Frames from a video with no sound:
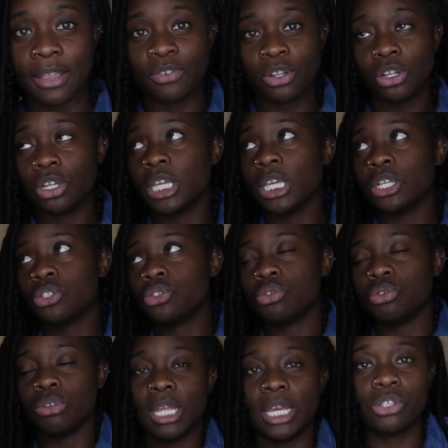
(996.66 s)
if you're looking
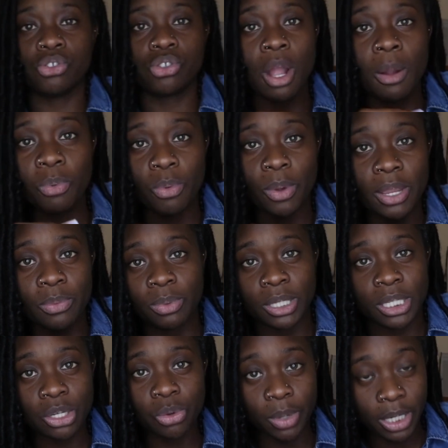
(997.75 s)
to like drop weight
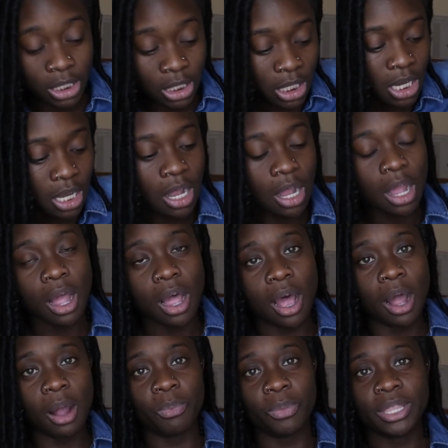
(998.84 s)
really quickly,
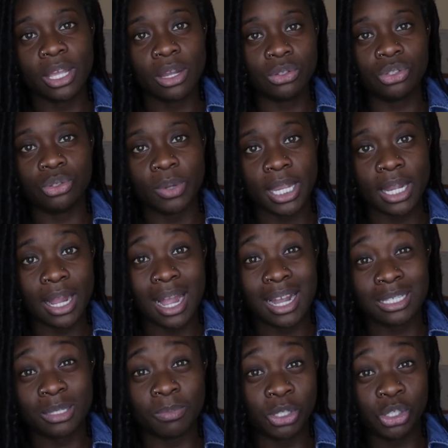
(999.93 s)
without doing
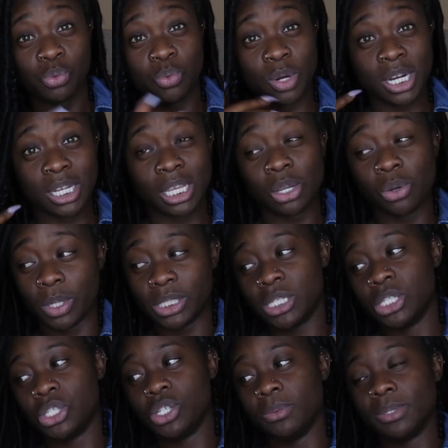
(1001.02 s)
as much work, like going to
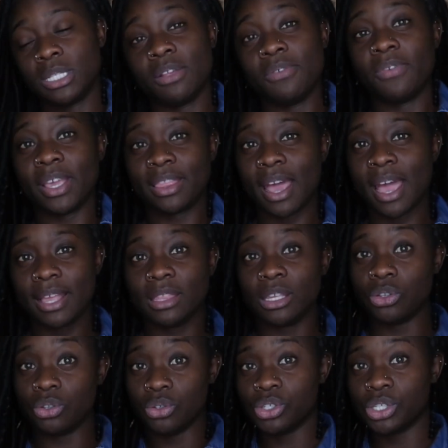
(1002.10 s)
the gym and stuff like that,
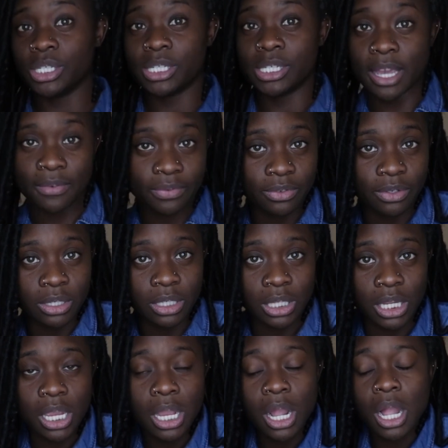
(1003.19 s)
then you should
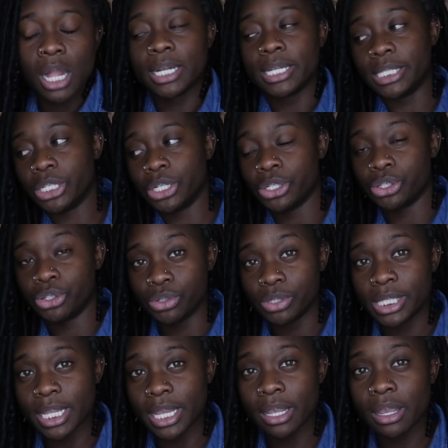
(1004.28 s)
definitely consider
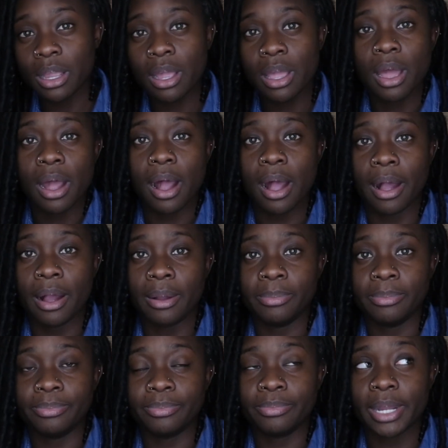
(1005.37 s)
juicing.
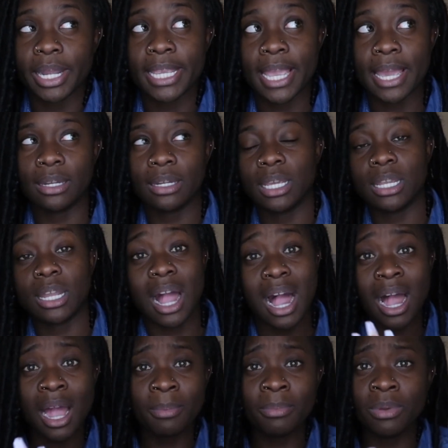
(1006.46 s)
Again, like,
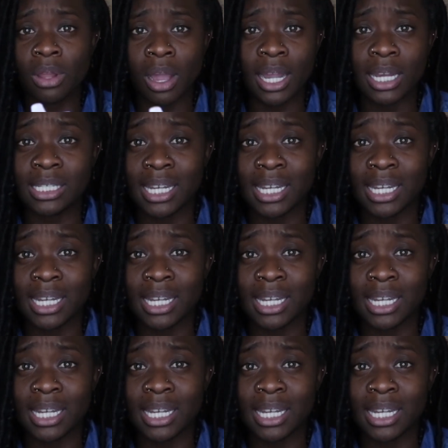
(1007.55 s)
I'm not a